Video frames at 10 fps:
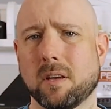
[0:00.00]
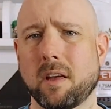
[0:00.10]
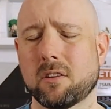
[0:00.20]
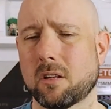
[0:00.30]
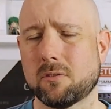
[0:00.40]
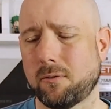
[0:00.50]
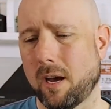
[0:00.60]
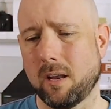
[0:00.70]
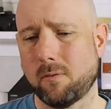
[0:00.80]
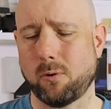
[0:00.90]
It, it's
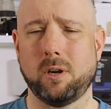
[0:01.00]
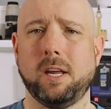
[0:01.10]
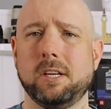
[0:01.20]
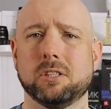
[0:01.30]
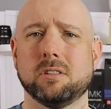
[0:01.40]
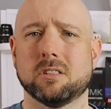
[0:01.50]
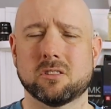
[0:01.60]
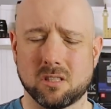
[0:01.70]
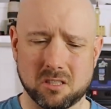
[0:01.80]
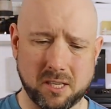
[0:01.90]
fine for adhesion.
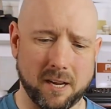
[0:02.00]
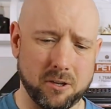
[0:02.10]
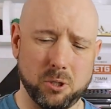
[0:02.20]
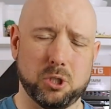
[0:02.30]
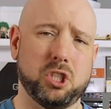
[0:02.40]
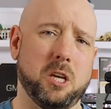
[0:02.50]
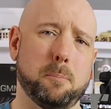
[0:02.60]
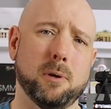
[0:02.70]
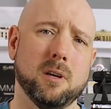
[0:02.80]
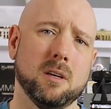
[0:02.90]
It's the standard
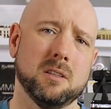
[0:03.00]
cheap